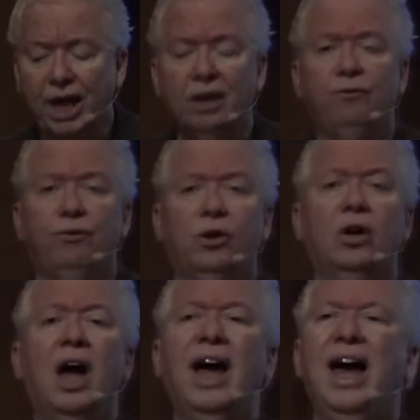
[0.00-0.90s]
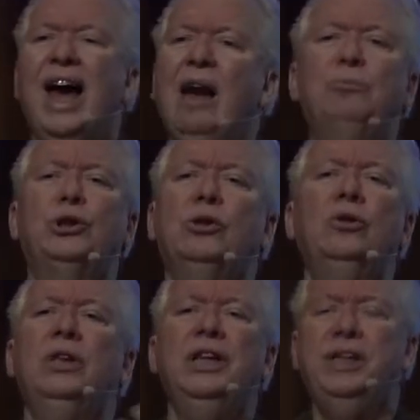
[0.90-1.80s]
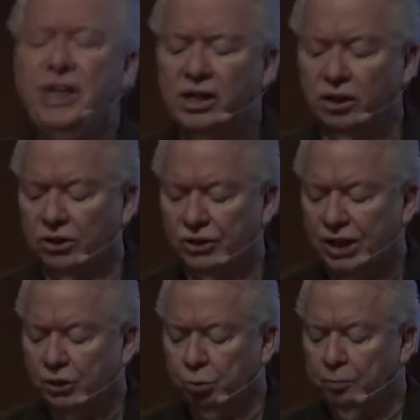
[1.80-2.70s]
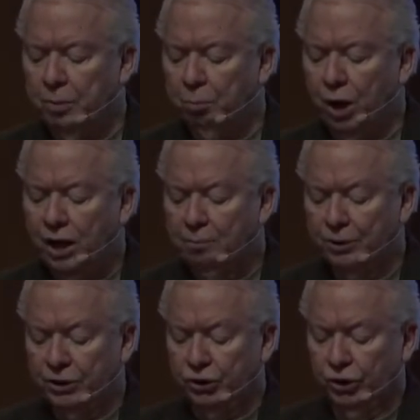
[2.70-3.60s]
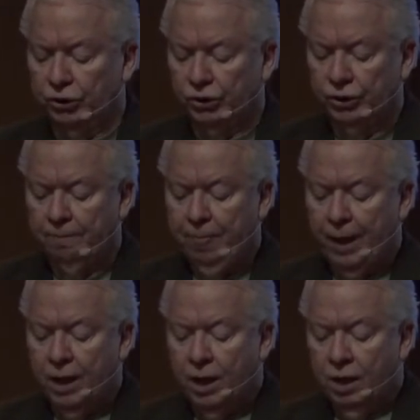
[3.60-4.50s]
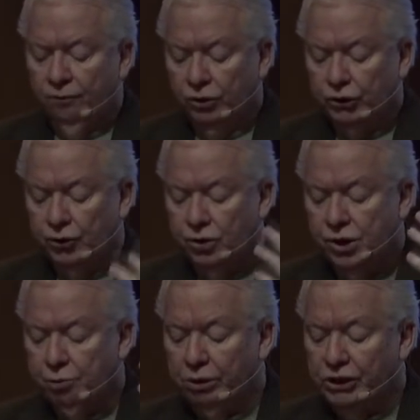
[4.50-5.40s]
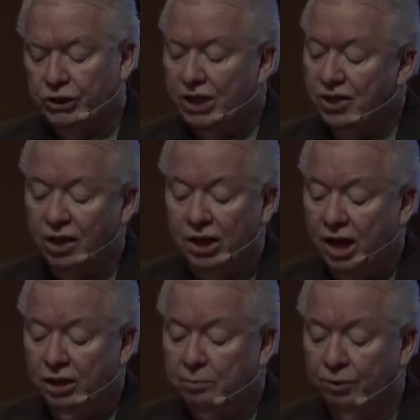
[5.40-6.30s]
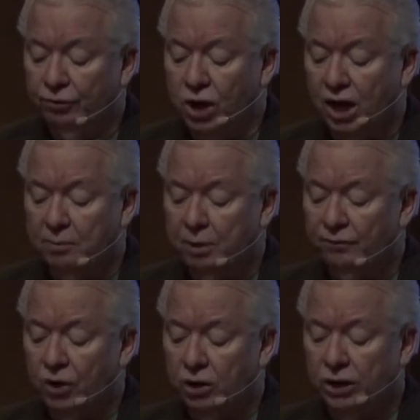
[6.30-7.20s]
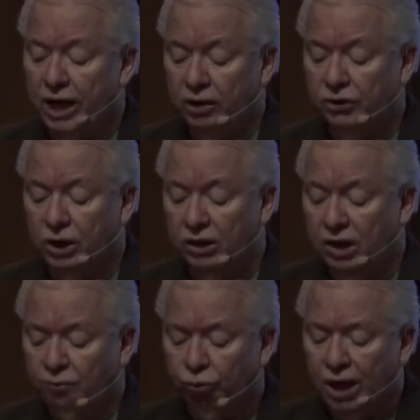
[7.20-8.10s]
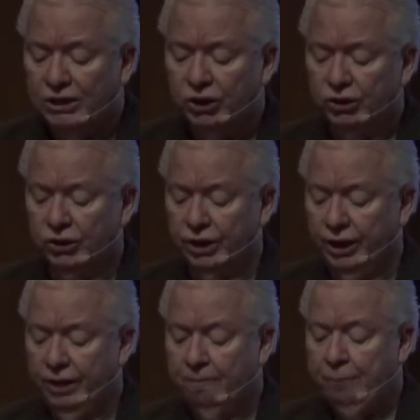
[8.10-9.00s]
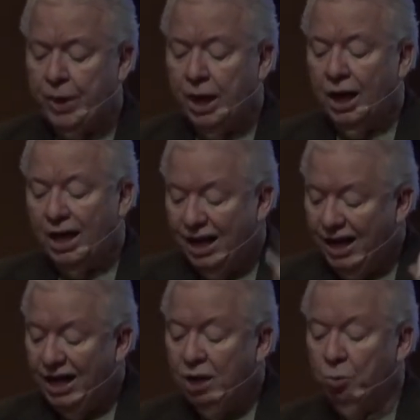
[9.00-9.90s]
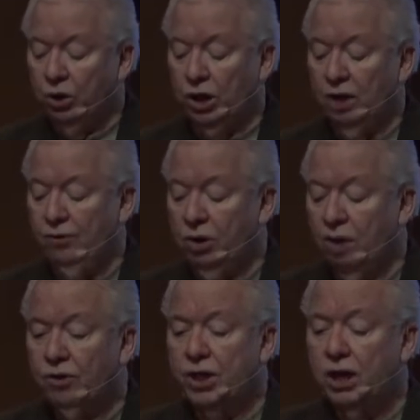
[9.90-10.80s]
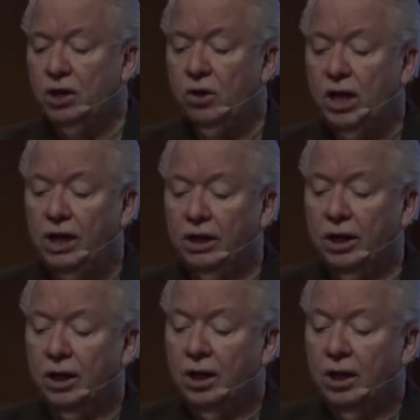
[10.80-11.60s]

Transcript: that for absolutely years as we've been brought up in the church. Verse 33, seek the kingdom of God above all else and live righteously, and he will give you everything you need.